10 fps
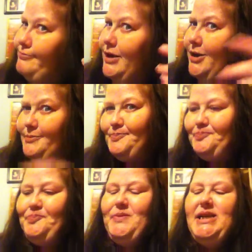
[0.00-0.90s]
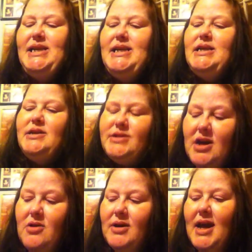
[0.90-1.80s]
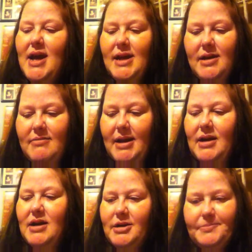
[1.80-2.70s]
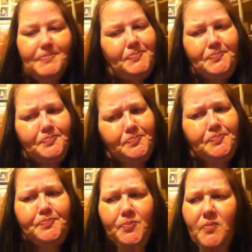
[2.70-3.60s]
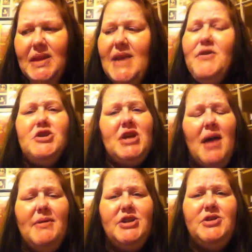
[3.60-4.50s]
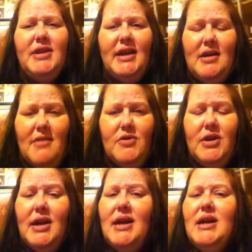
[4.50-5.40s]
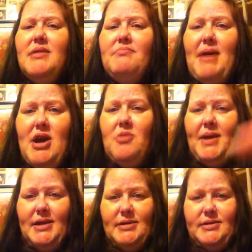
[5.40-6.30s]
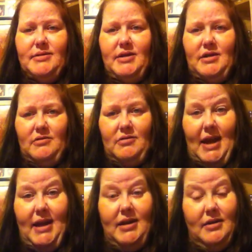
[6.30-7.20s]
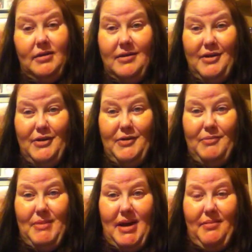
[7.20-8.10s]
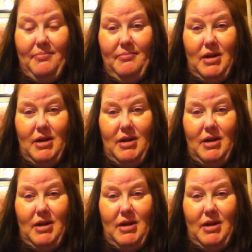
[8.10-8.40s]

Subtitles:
No. So, at any rate, if there's topics you'd like covered, by all means, like my